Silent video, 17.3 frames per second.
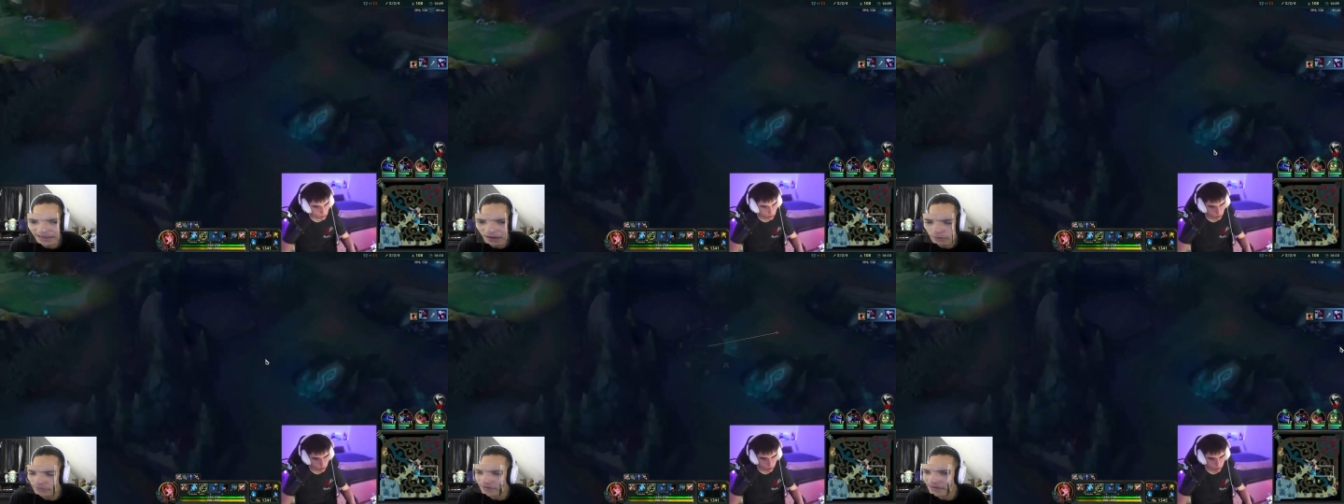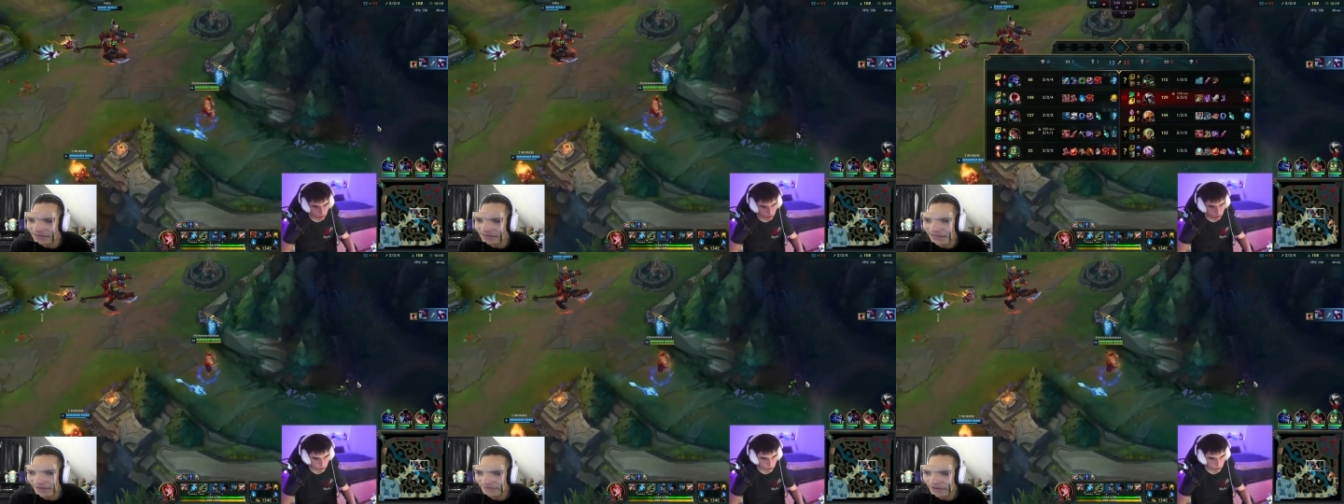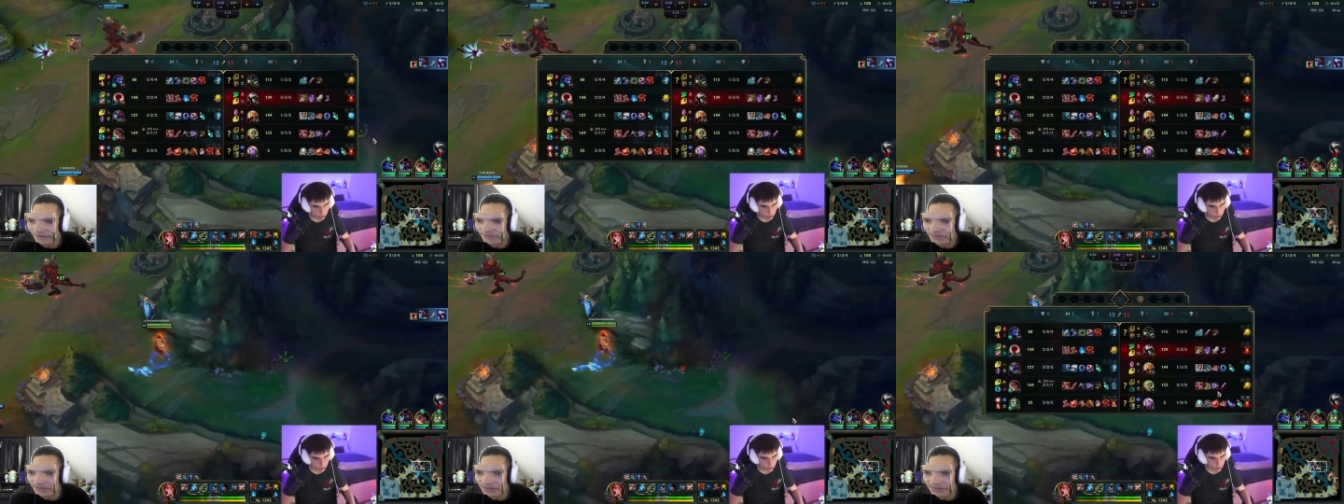I would never
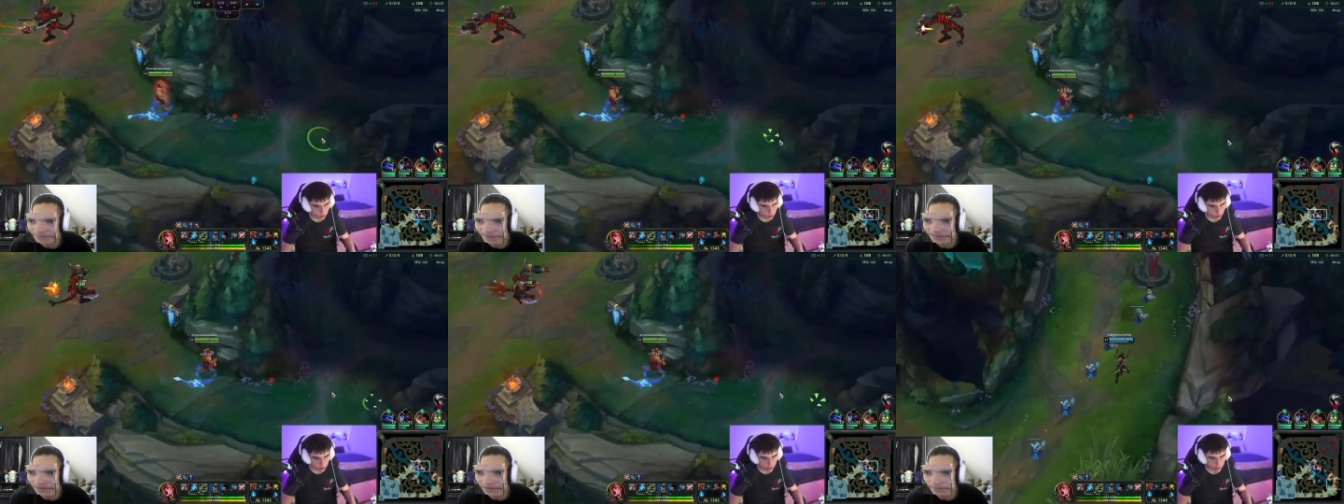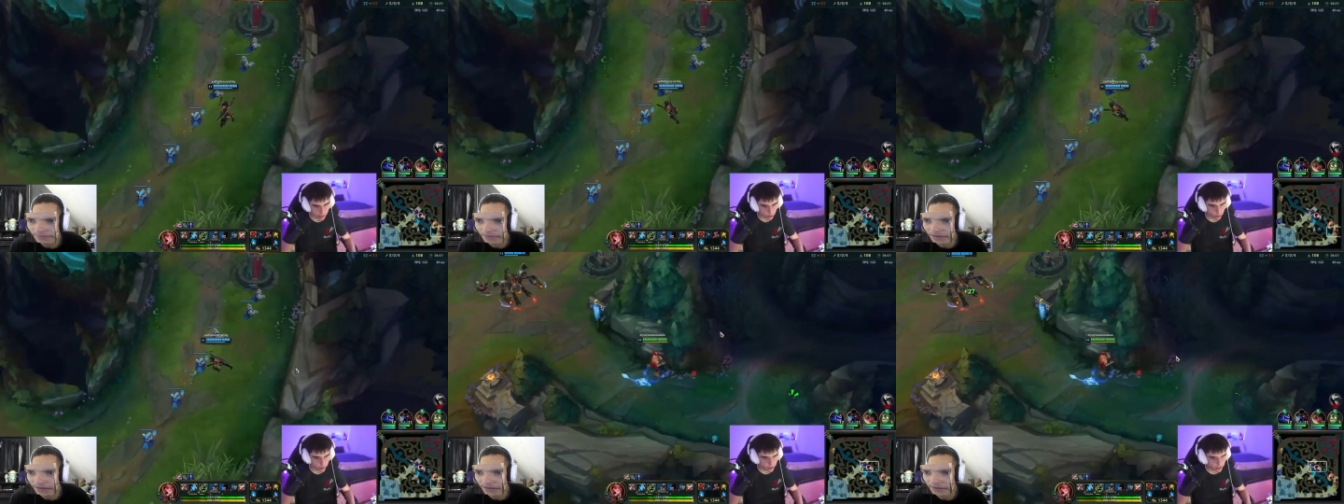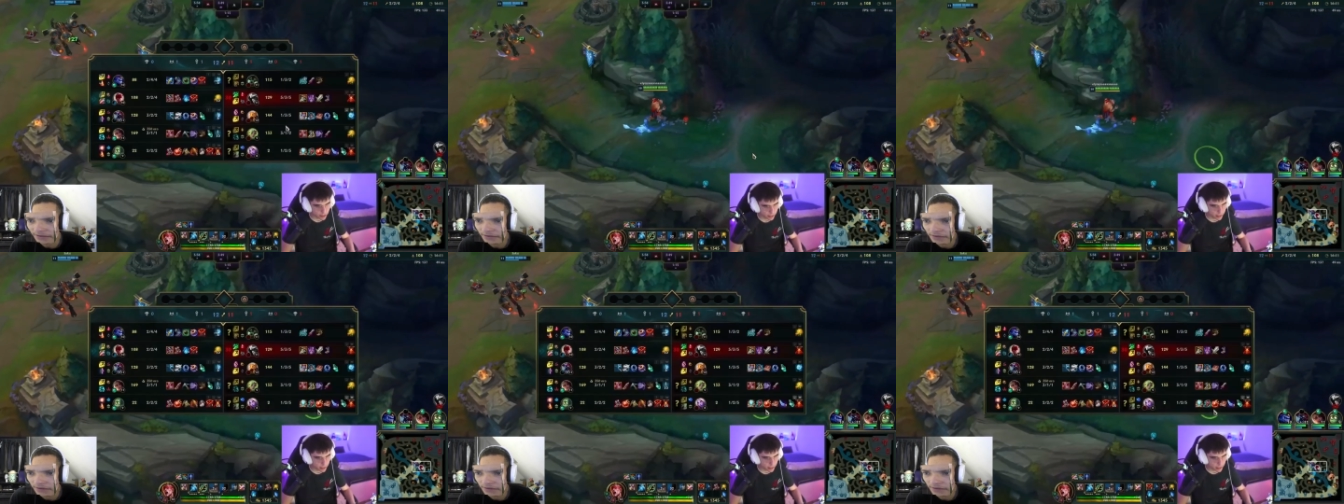ever think to make that play.